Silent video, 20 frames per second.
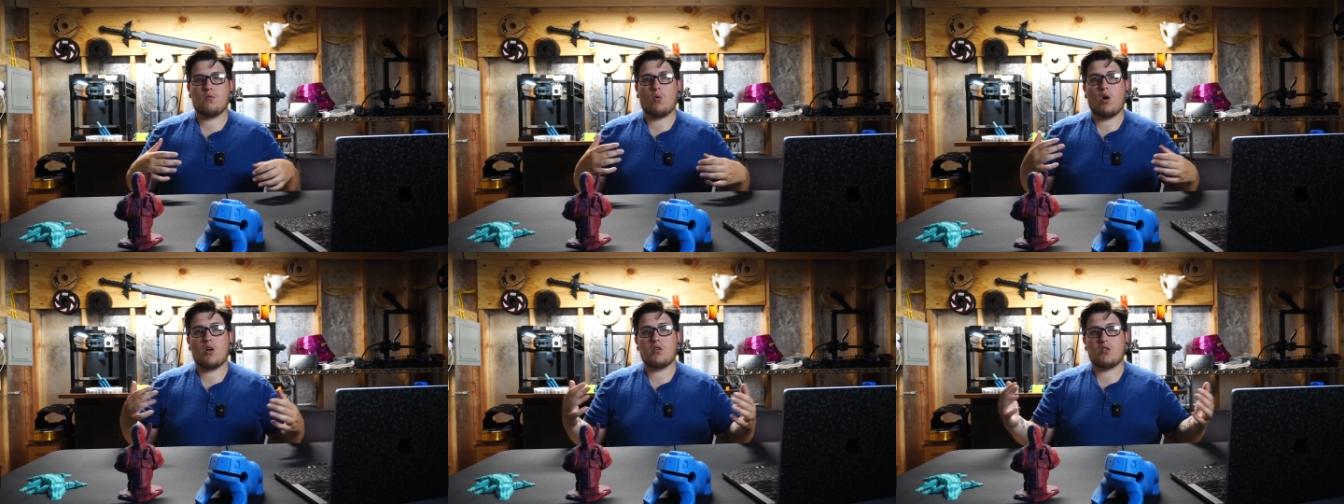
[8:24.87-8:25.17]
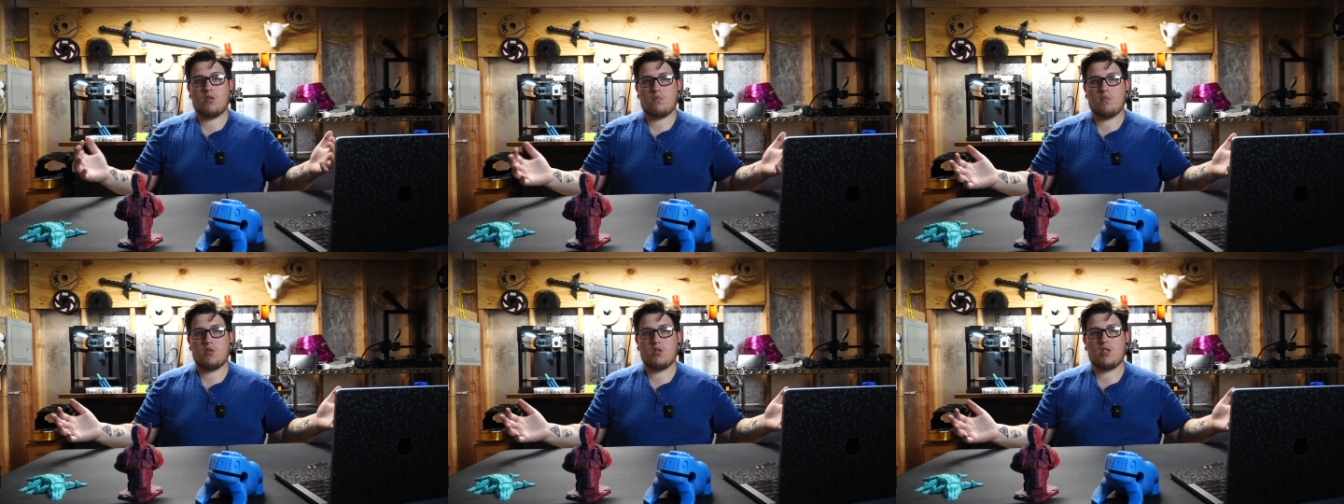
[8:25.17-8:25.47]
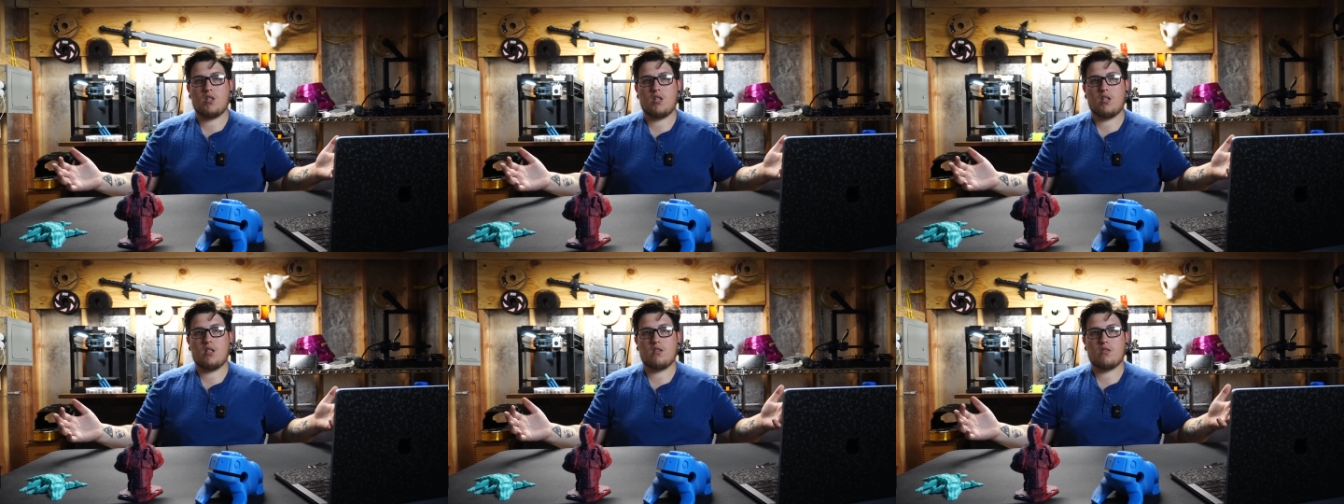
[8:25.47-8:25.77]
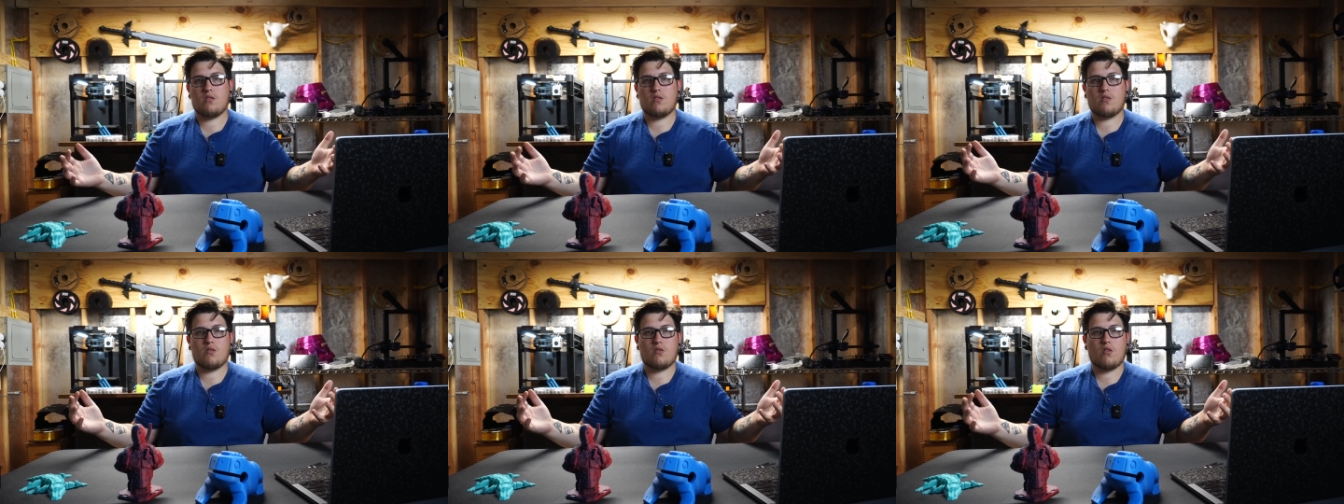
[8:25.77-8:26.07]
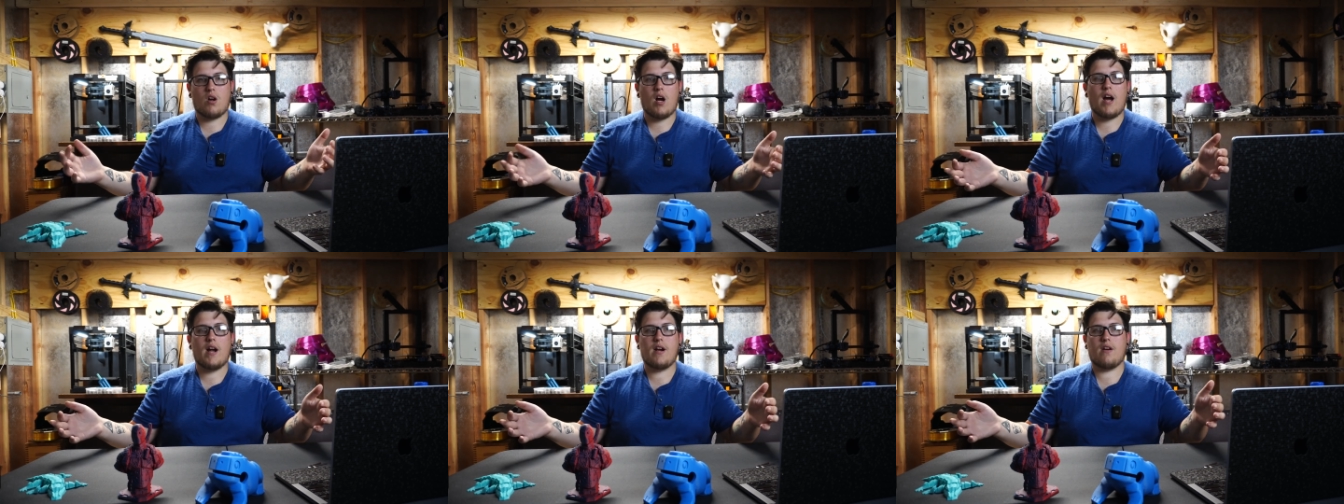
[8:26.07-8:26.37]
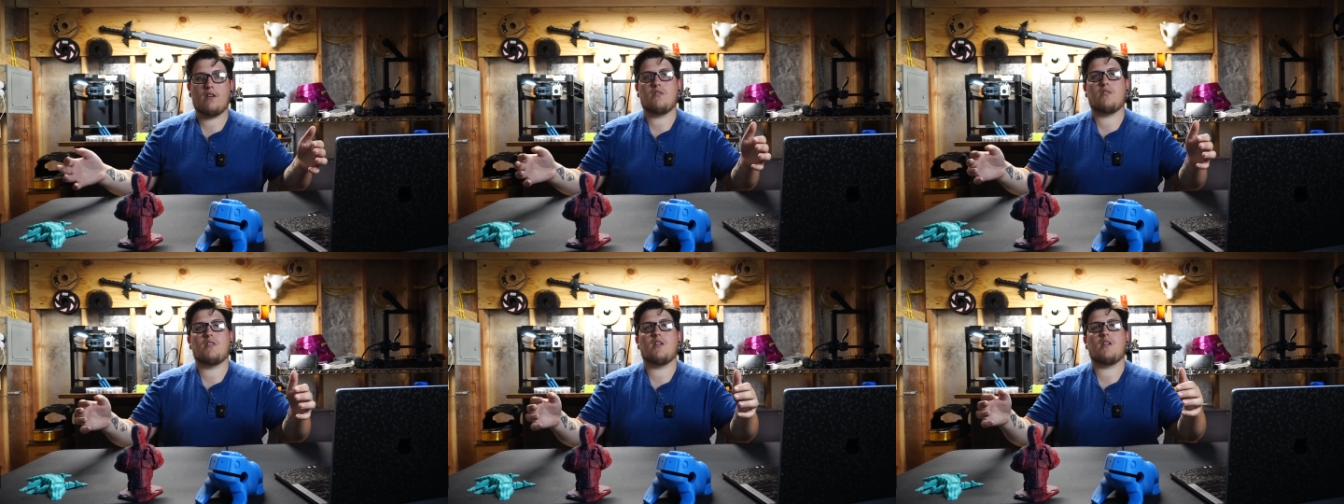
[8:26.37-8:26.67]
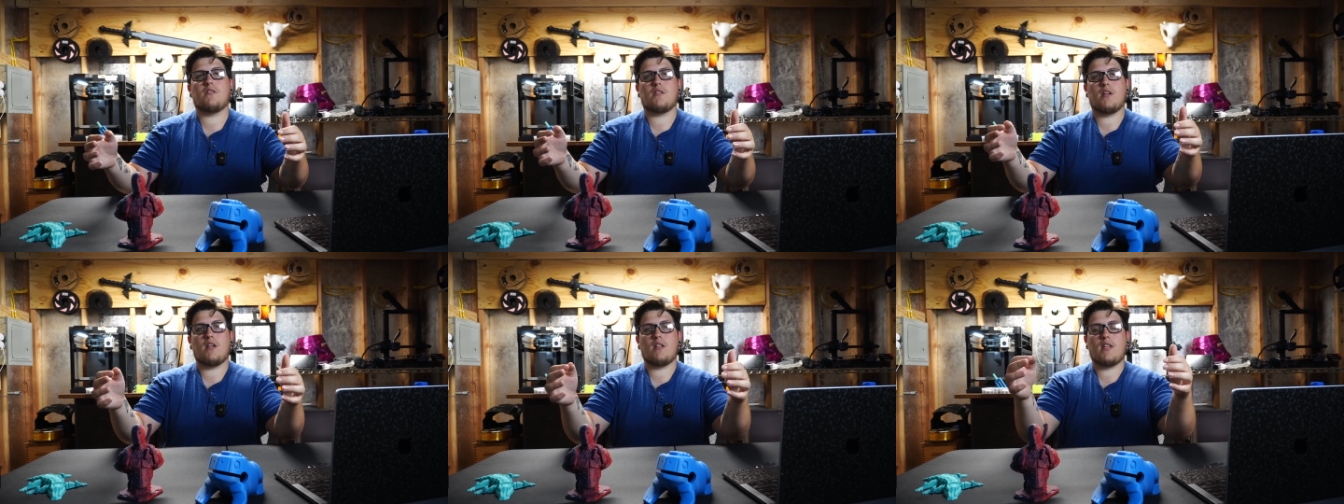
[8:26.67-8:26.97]
washing machines, dryers,
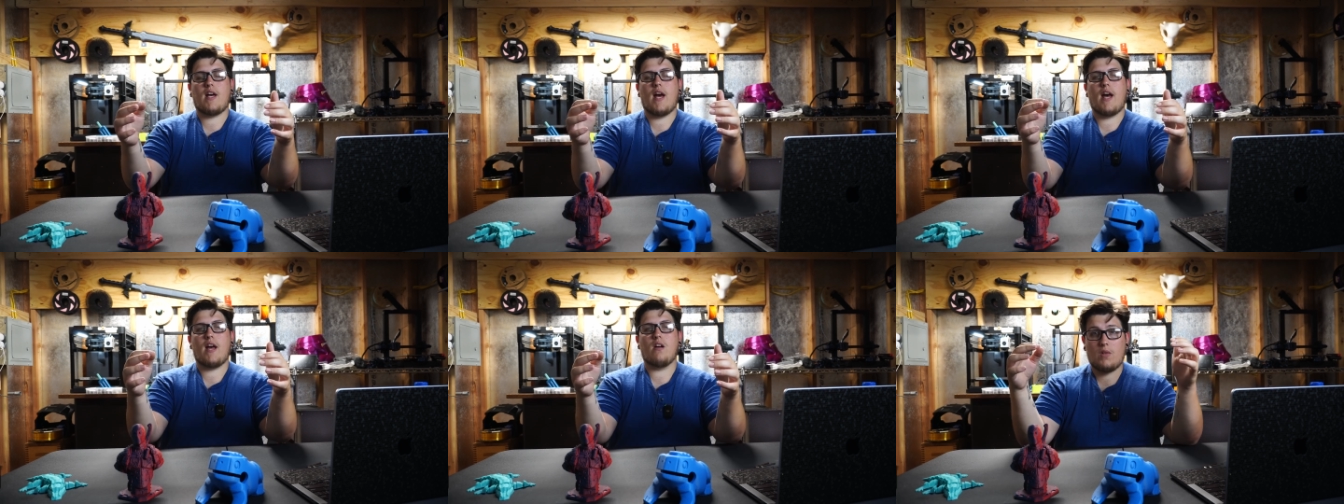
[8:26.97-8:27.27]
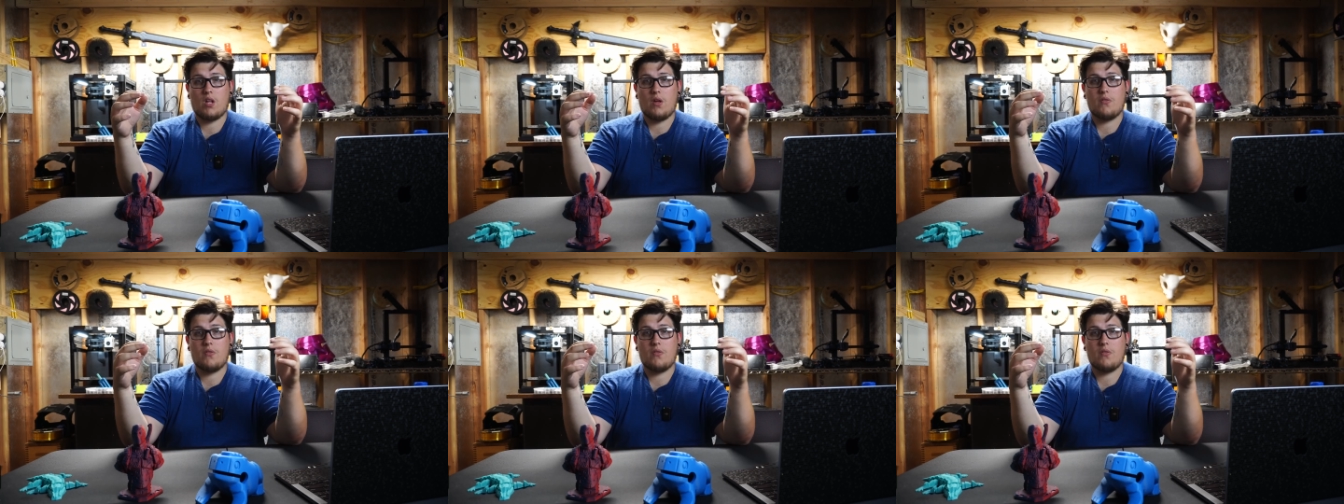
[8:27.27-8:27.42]
things like that,